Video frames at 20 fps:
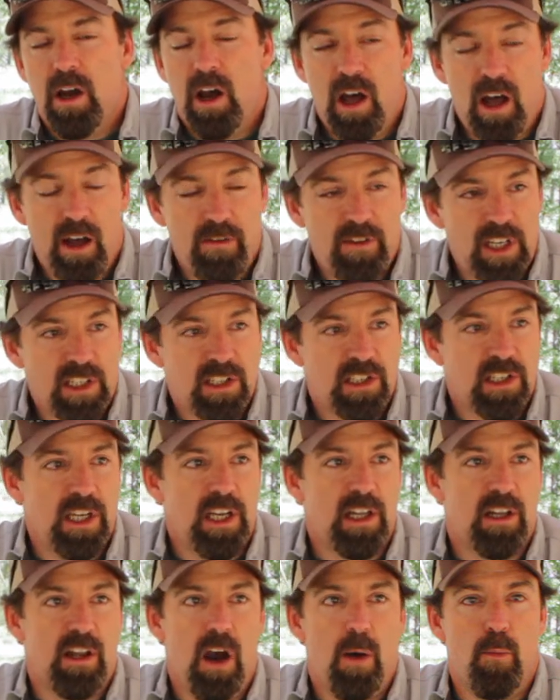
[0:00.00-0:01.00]

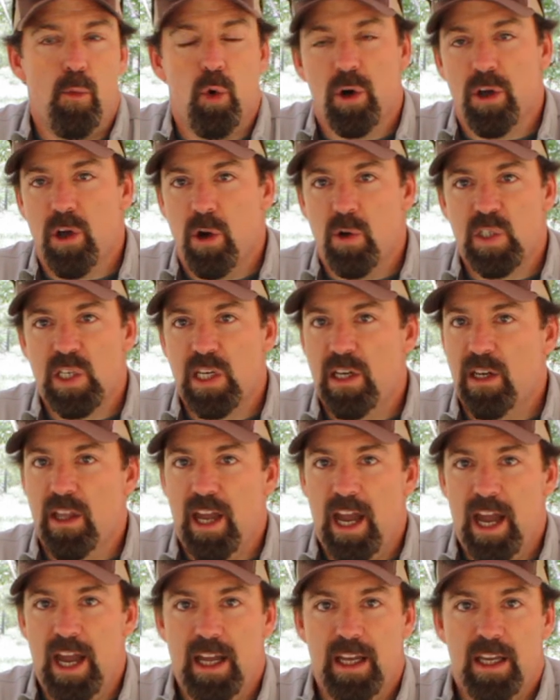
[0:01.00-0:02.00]
Obviously, a lot more goes into
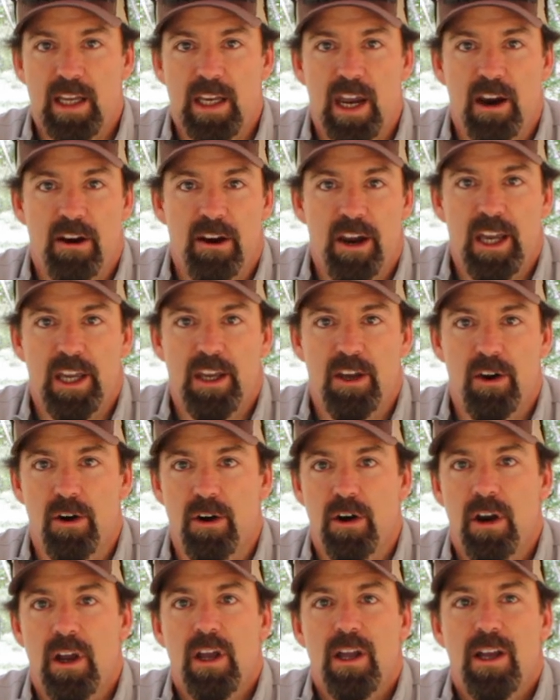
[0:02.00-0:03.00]
that, carrying
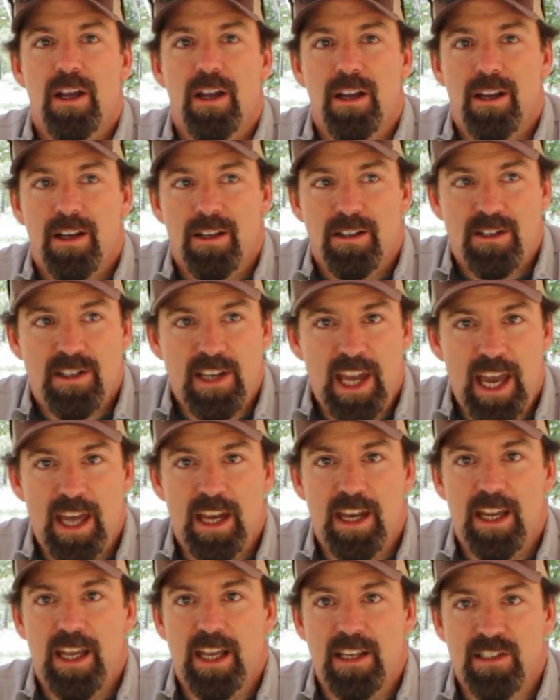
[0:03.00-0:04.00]
your
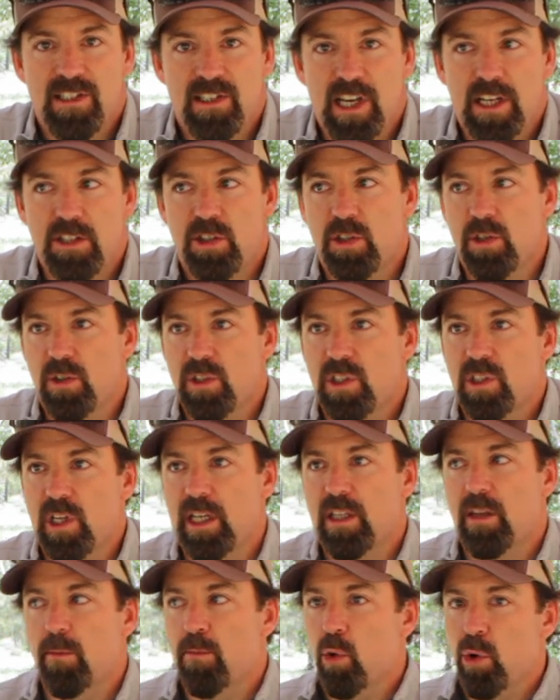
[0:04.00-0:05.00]
ten essentials
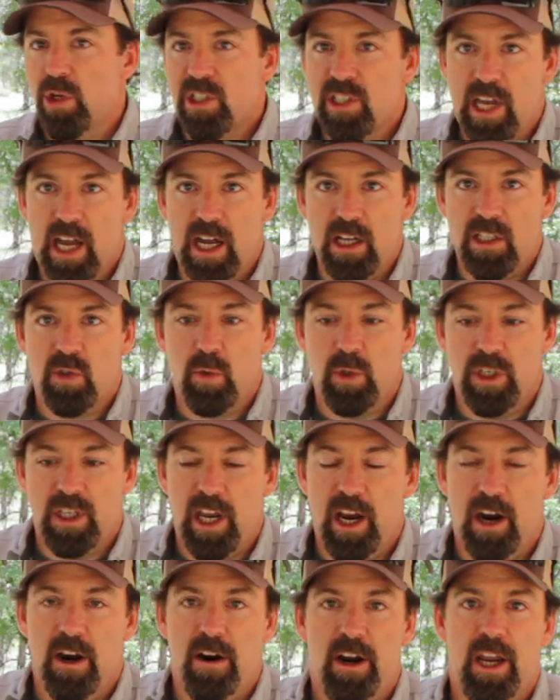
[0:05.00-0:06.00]
like the Boy Scouts would
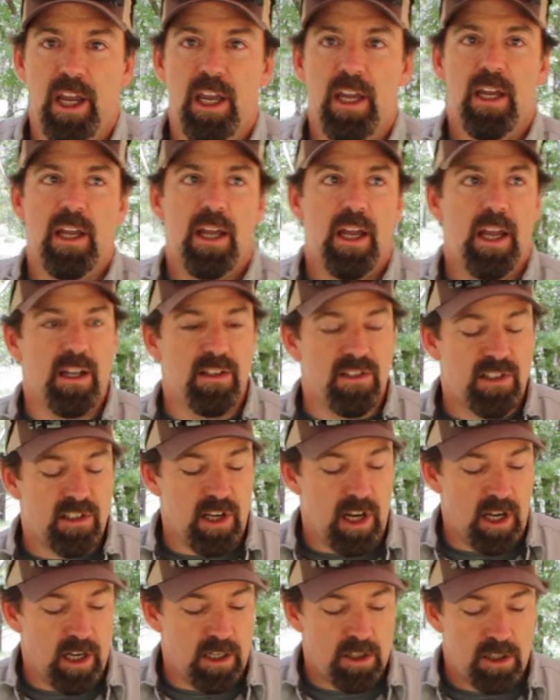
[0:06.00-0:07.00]
carry and
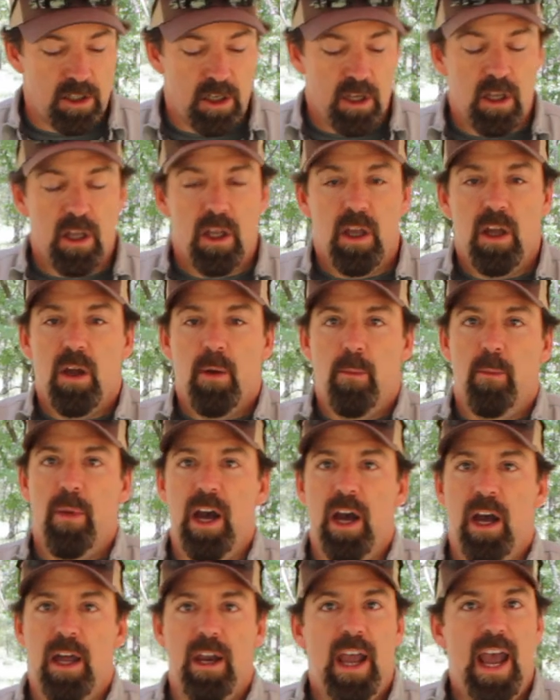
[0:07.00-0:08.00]
such.
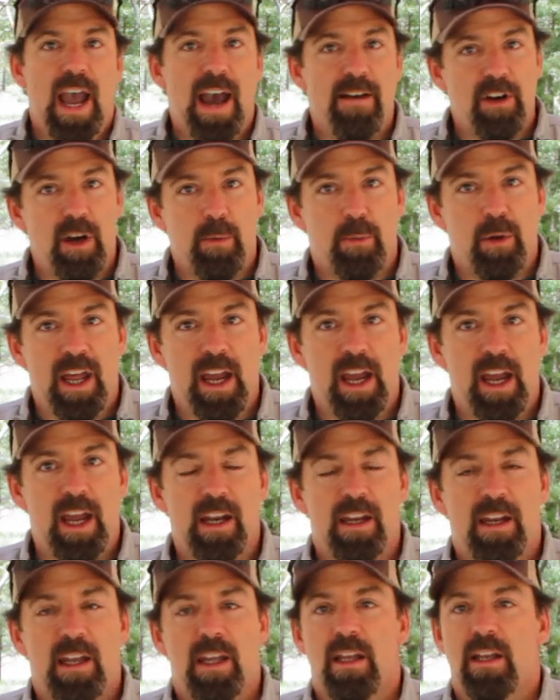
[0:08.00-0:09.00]
But having a
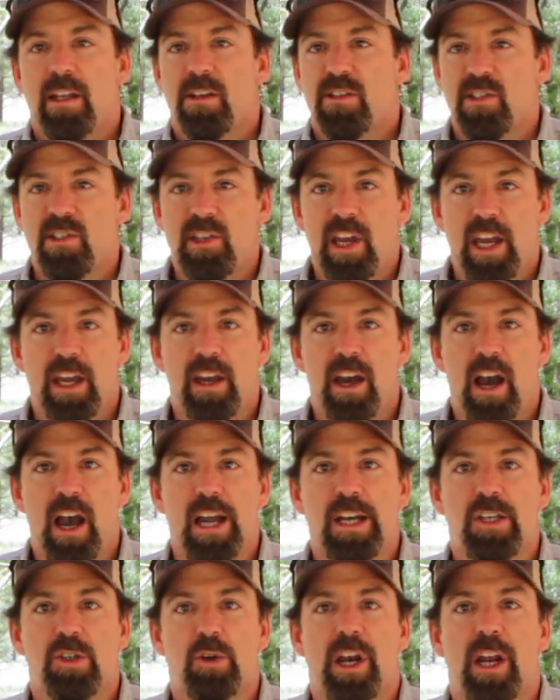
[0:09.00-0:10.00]
plan, staying
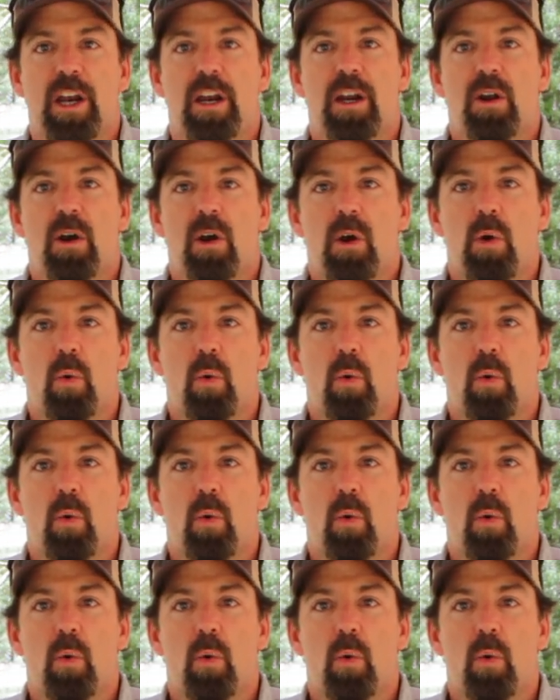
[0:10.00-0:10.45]
hydrated,